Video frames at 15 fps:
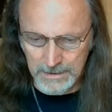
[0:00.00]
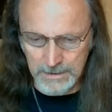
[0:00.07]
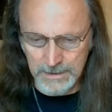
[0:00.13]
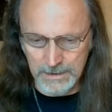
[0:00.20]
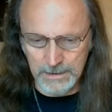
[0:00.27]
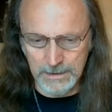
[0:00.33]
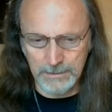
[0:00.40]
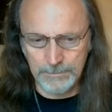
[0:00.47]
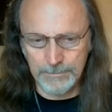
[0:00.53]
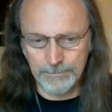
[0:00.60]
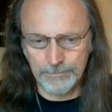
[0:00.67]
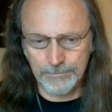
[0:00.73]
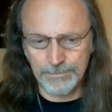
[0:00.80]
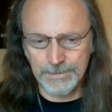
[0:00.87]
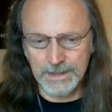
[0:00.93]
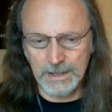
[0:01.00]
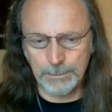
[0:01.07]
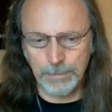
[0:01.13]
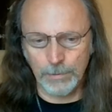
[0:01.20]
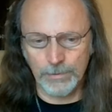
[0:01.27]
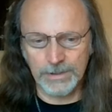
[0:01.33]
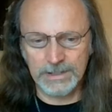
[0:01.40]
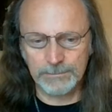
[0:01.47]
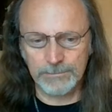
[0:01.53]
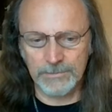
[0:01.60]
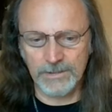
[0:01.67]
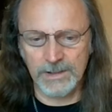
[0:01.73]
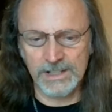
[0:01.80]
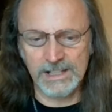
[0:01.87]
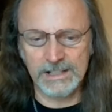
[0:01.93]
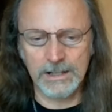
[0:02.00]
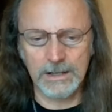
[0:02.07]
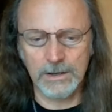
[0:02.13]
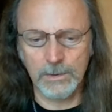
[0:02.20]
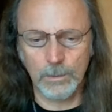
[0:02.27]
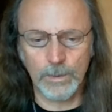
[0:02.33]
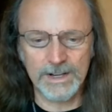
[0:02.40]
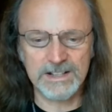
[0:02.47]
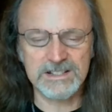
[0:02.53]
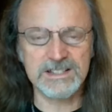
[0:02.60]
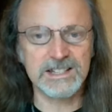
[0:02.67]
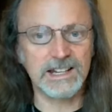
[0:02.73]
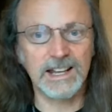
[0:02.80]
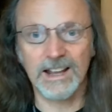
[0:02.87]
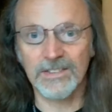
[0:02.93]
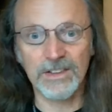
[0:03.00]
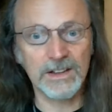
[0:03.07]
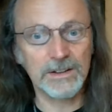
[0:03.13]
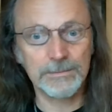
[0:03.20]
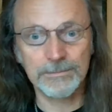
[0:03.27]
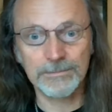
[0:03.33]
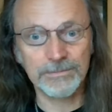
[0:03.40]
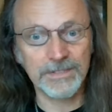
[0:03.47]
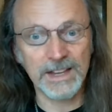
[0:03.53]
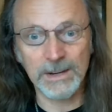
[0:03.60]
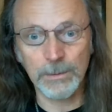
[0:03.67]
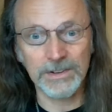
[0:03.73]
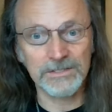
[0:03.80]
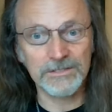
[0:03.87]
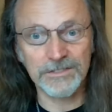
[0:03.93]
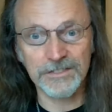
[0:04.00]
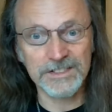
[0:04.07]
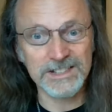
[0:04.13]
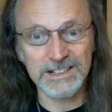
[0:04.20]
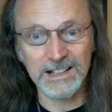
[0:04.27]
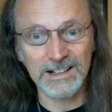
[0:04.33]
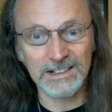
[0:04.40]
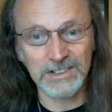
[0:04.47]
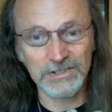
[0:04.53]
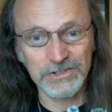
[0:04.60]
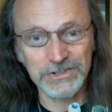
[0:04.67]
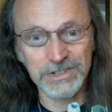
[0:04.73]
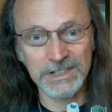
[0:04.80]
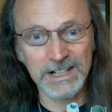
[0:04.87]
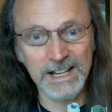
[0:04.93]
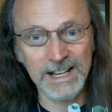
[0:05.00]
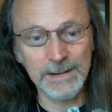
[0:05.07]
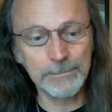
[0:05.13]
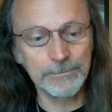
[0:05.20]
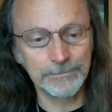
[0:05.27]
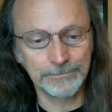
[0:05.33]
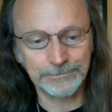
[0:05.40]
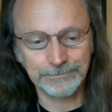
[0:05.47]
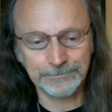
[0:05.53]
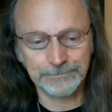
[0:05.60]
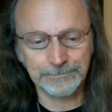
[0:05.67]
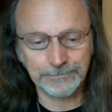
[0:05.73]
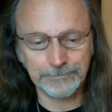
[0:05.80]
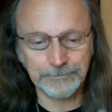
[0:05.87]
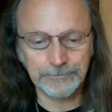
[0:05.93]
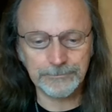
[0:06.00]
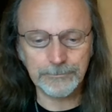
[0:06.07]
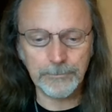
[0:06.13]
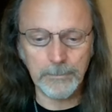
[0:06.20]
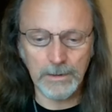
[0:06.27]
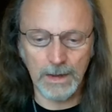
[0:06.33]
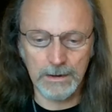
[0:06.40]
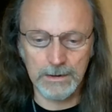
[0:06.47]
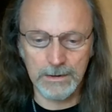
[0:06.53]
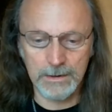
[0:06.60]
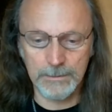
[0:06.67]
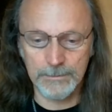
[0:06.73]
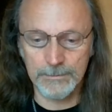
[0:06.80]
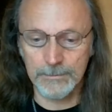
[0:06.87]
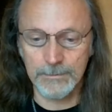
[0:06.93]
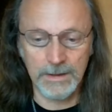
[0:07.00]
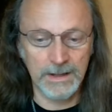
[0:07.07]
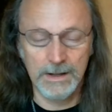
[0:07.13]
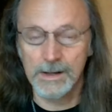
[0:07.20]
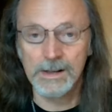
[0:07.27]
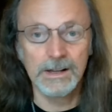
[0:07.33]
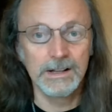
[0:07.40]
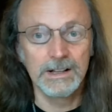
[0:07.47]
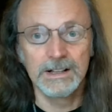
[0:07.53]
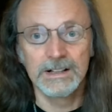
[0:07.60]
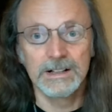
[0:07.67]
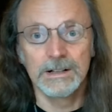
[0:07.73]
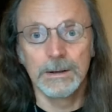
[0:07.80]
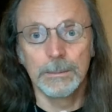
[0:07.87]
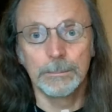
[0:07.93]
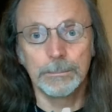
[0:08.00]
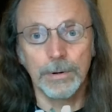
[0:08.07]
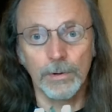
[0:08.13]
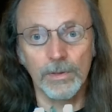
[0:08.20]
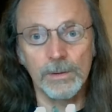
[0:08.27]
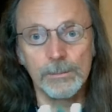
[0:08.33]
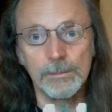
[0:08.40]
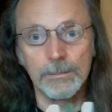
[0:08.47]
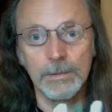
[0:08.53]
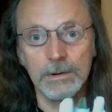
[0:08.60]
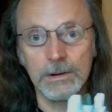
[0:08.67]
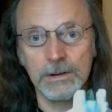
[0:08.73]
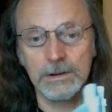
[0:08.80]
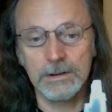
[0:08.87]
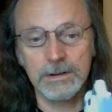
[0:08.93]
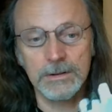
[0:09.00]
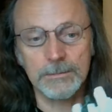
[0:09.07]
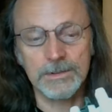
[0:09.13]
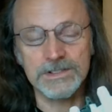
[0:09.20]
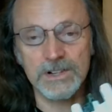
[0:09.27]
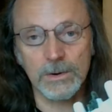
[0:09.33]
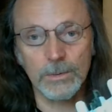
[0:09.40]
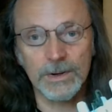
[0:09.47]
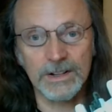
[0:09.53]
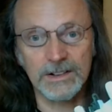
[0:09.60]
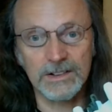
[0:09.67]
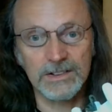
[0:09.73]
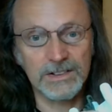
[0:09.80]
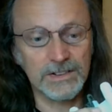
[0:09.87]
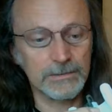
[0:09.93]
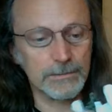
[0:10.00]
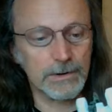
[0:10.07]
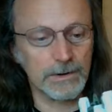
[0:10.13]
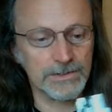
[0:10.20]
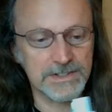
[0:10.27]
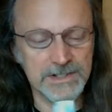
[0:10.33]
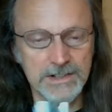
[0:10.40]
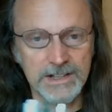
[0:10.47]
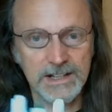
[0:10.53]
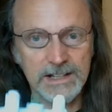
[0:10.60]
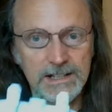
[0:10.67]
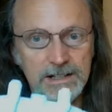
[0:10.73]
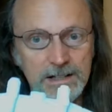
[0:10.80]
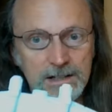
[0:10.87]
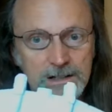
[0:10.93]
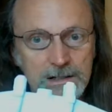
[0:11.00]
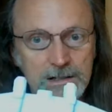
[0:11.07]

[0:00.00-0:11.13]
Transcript: I put the wings together. They were fitted like a dream. Put them the top wings onto the